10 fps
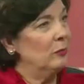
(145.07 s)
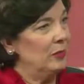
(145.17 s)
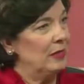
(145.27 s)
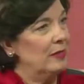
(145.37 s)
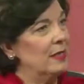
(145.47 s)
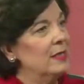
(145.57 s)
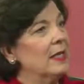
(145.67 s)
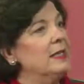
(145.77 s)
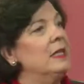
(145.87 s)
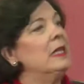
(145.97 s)
It's an
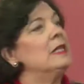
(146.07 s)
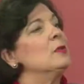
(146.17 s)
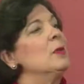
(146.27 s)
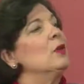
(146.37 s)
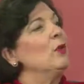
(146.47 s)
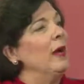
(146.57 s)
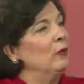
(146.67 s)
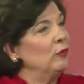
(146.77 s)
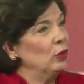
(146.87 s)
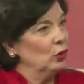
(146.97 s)
idea that's been
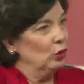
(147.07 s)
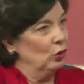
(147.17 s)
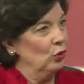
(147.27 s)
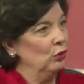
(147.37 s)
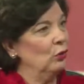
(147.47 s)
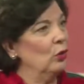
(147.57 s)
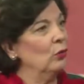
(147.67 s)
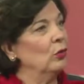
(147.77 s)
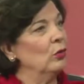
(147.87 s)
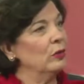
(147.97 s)
around for a long,
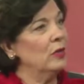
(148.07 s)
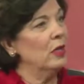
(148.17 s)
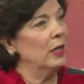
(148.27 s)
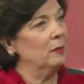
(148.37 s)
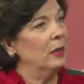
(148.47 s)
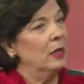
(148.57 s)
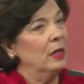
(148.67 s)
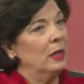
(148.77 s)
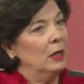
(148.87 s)
long, long time. Mm-hmm.